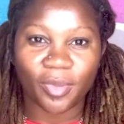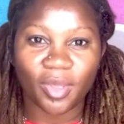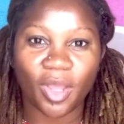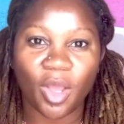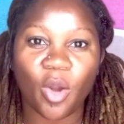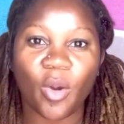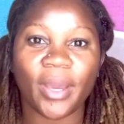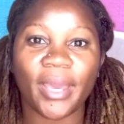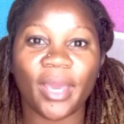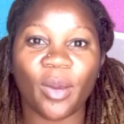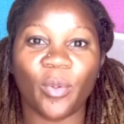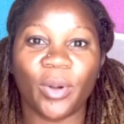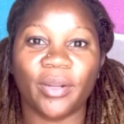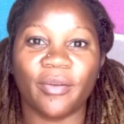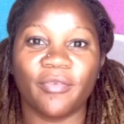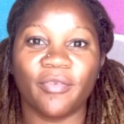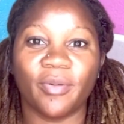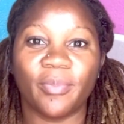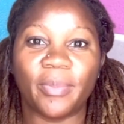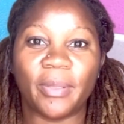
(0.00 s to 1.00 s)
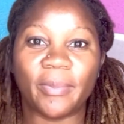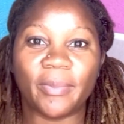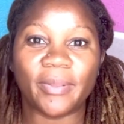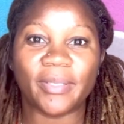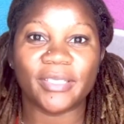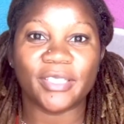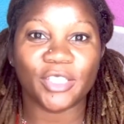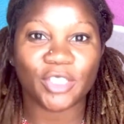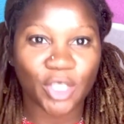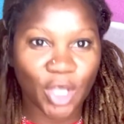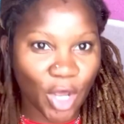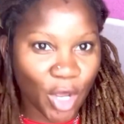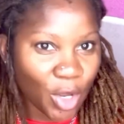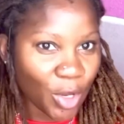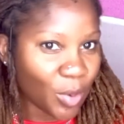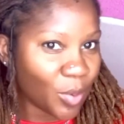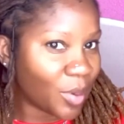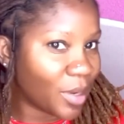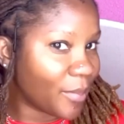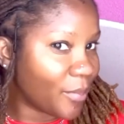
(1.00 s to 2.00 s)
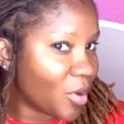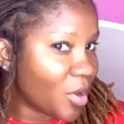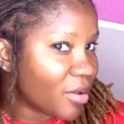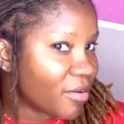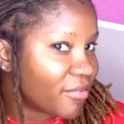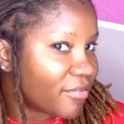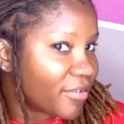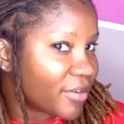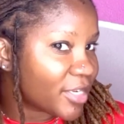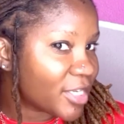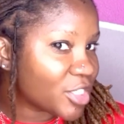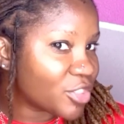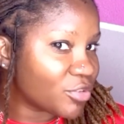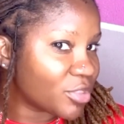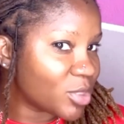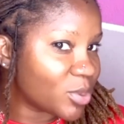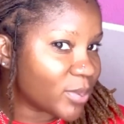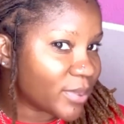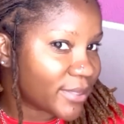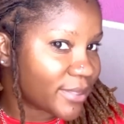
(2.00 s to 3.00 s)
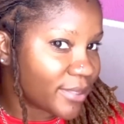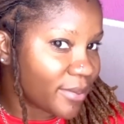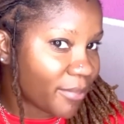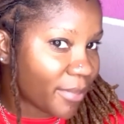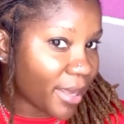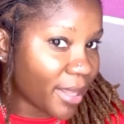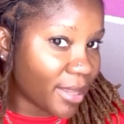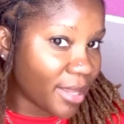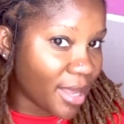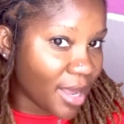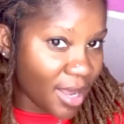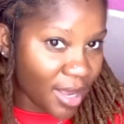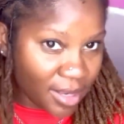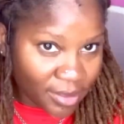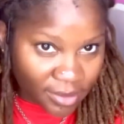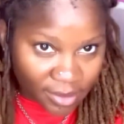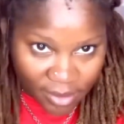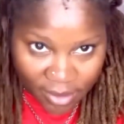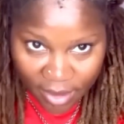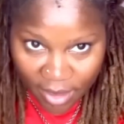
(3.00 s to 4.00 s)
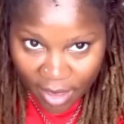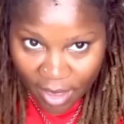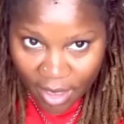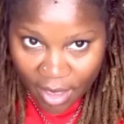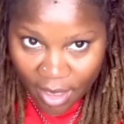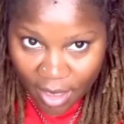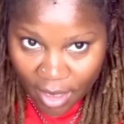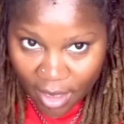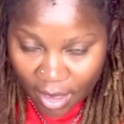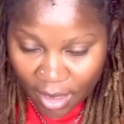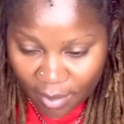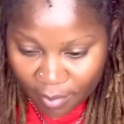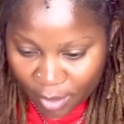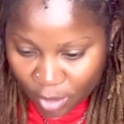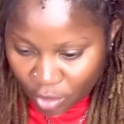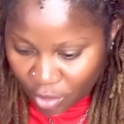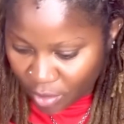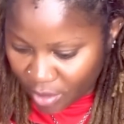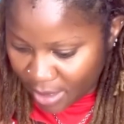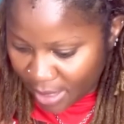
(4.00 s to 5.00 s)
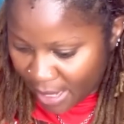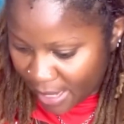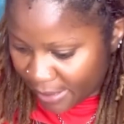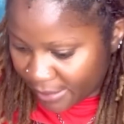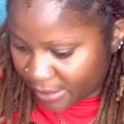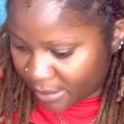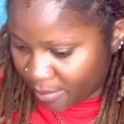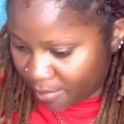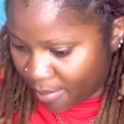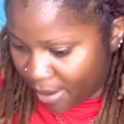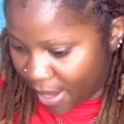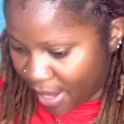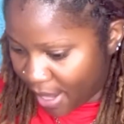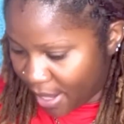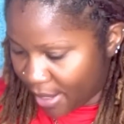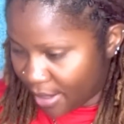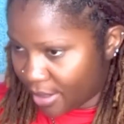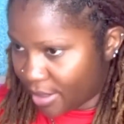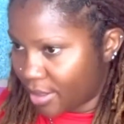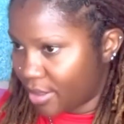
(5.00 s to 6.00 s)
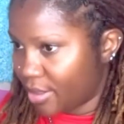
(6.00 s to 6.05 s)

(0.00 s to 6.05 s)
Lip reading: Okay, wonderful people, so I'm all finished retwisting my locks. Let me show you guys the back.